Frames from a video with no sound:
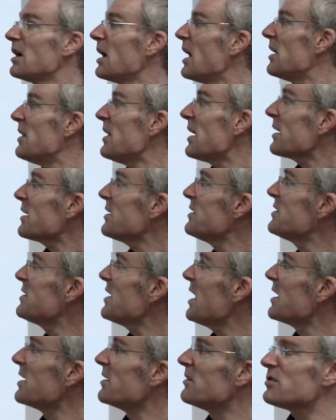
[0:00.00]
and that
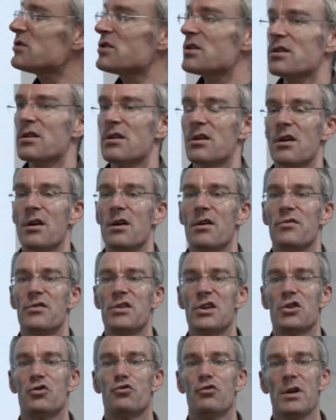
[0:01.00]
contains
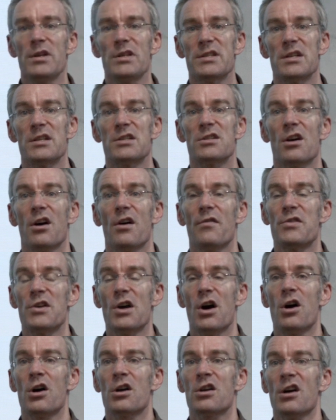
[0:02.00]
the addresses of the
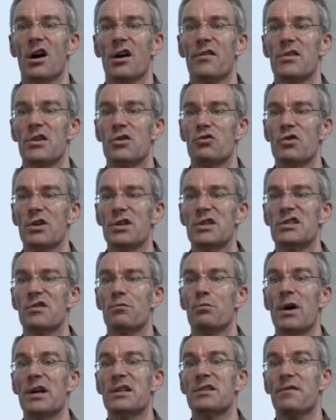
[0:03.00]
archive, the addresses
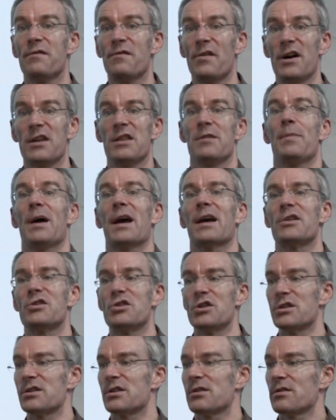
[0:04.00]
of where to find the
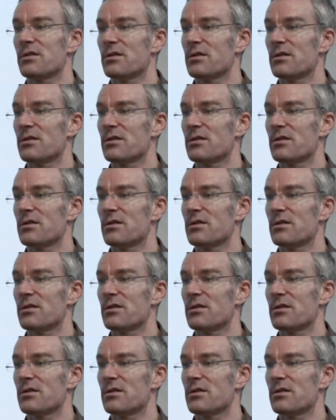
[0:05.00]
packages.